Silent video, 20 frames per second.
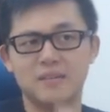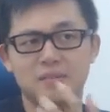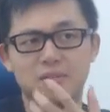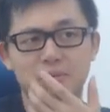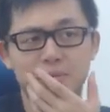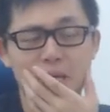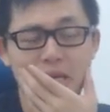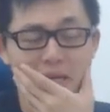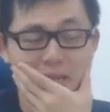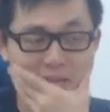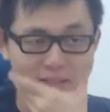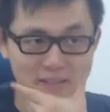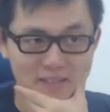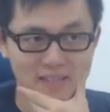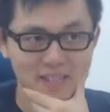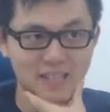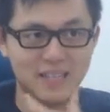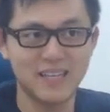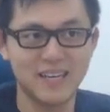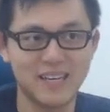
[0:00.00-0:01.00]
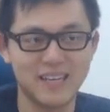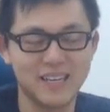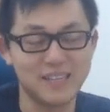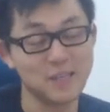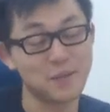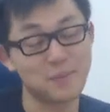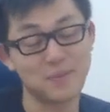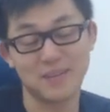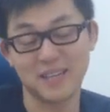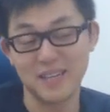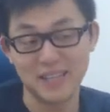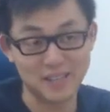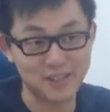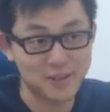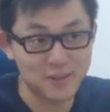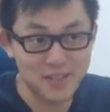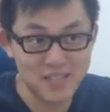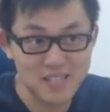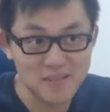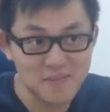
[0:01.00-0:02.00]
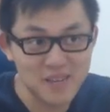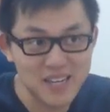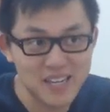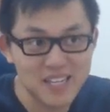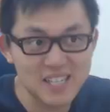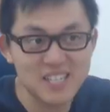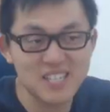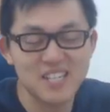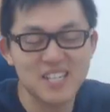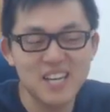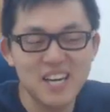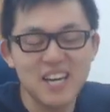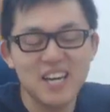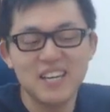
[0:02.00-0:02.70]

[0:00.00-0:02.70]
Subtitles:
Well, you play in Quest Mage,